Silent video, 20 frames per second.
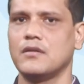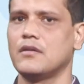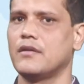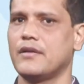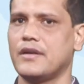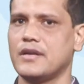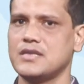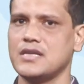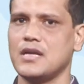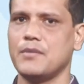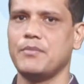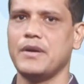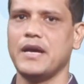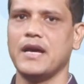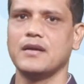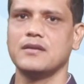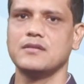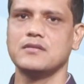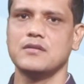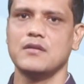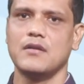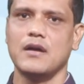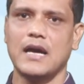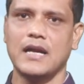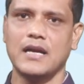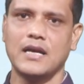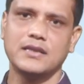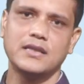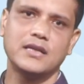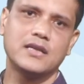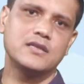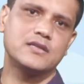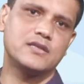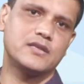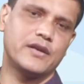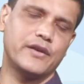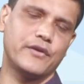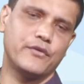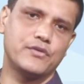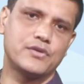reserve banks, and other
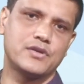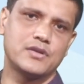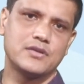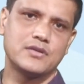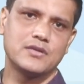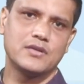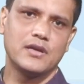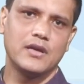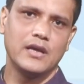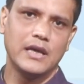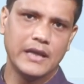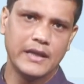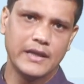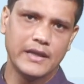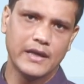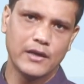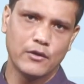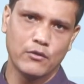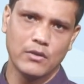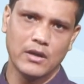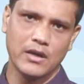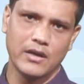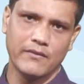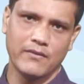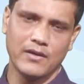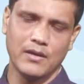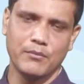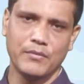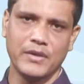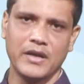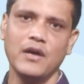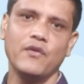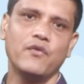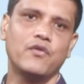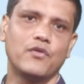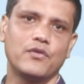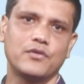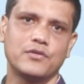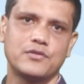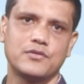institutions in their rural development
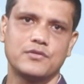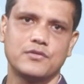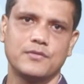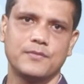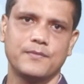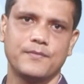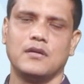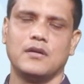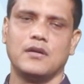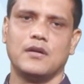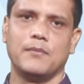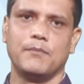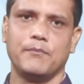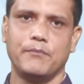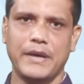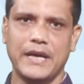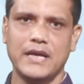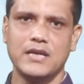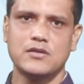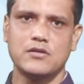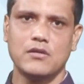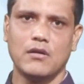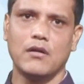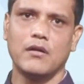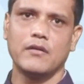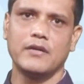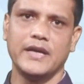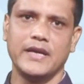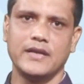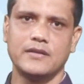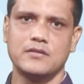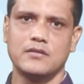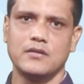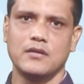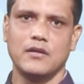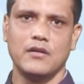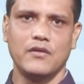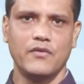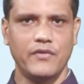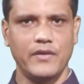efforts. Based on its
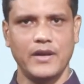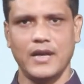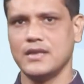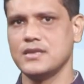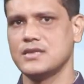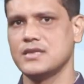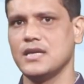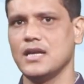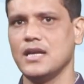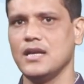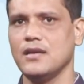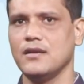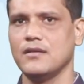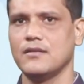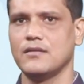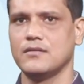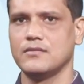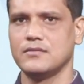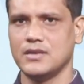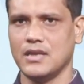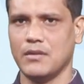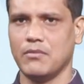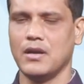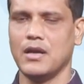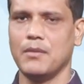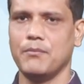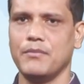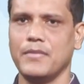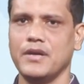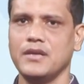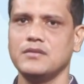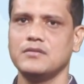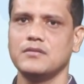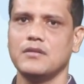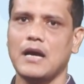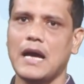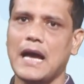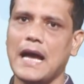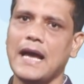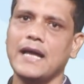financial, development,
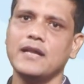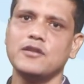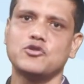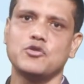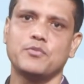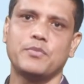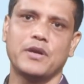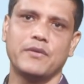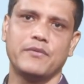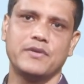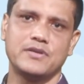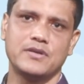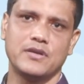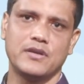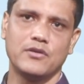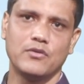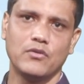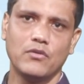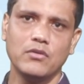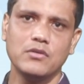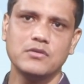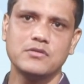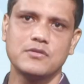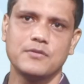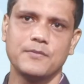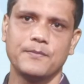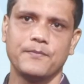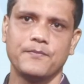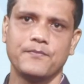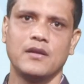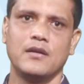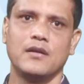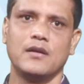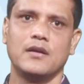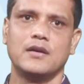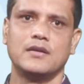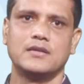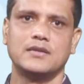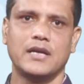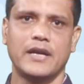and supervisory roles,
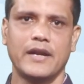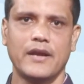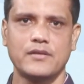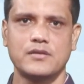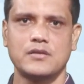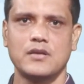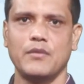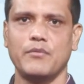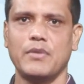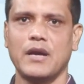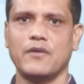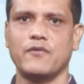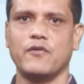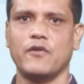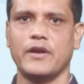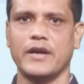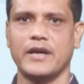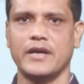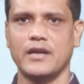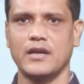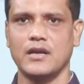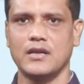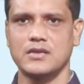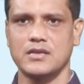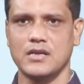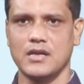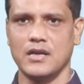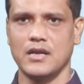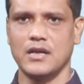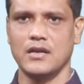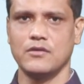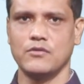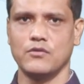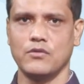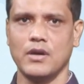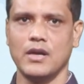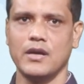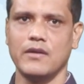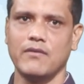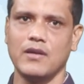the National Bank for Agriculture and
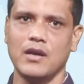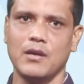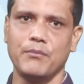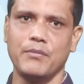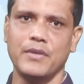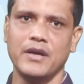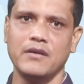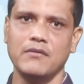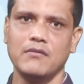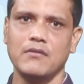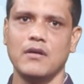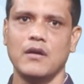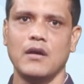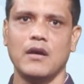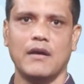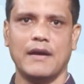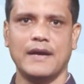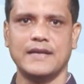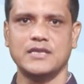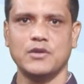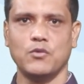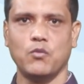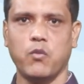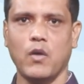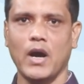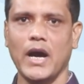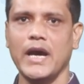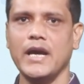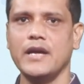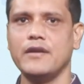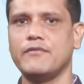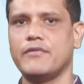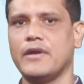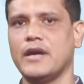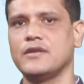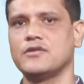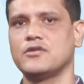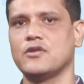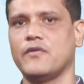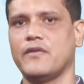Rural Development has a wide
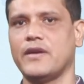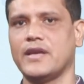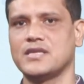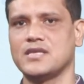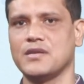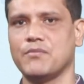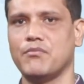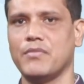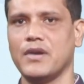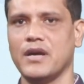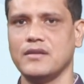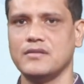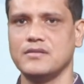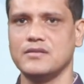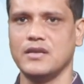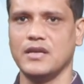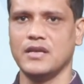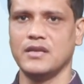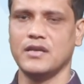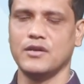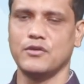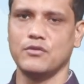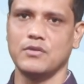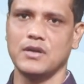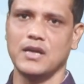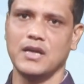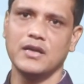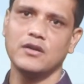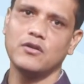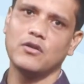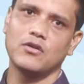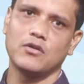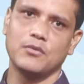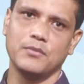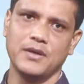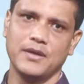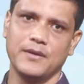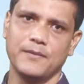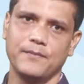range of achievements in the rural economy.